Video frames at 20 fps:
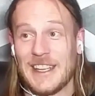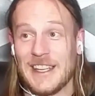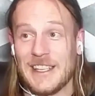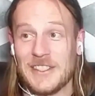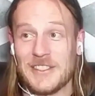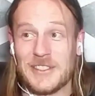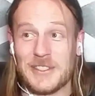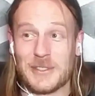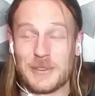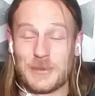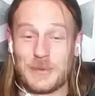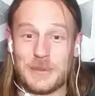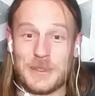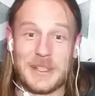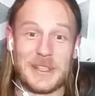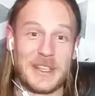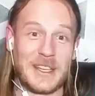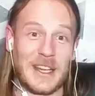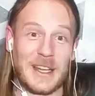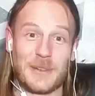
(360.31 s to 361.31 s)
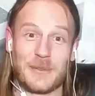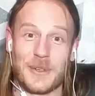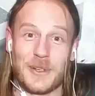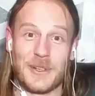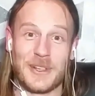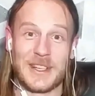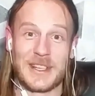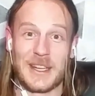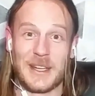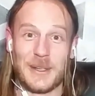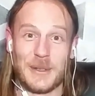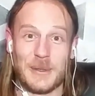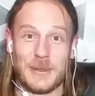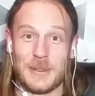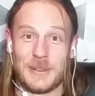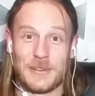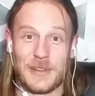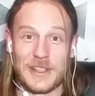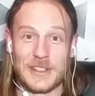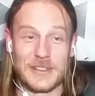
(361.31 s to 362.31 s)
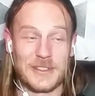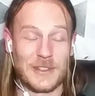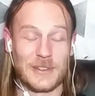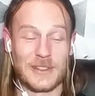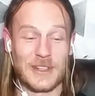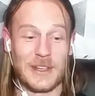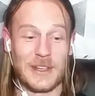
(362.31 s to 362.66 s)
it's just really ironic how things